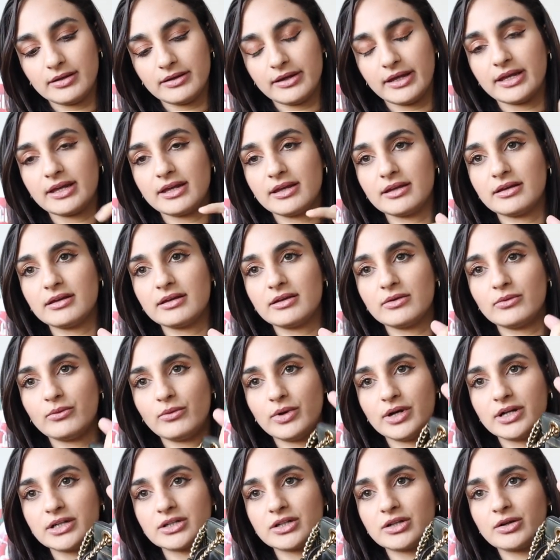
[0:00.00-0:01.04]
like
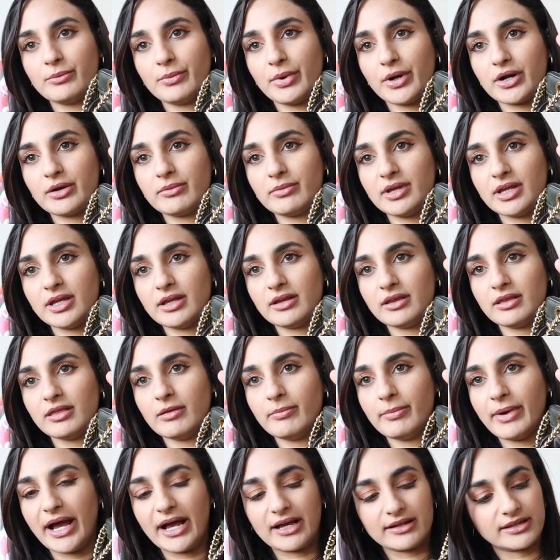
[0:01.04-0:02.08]
one compartment in the
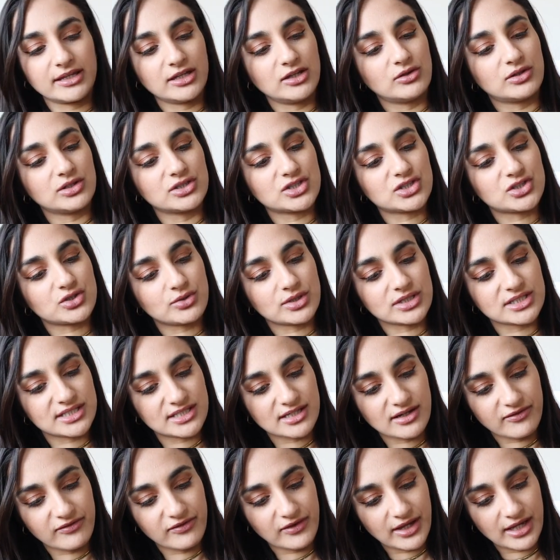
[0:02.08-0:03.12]
back that you can store
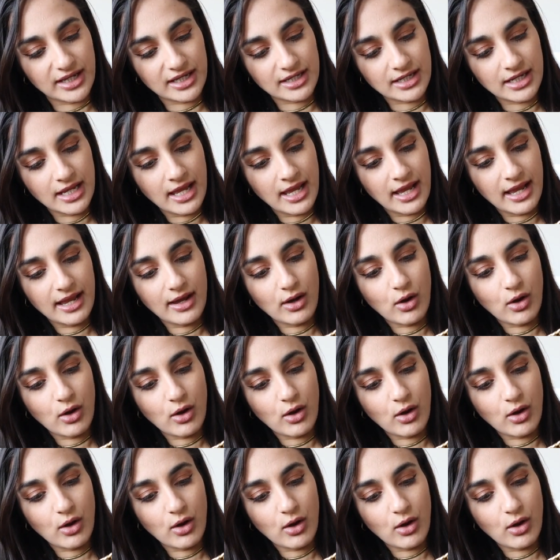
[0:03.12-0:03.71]
stuff in.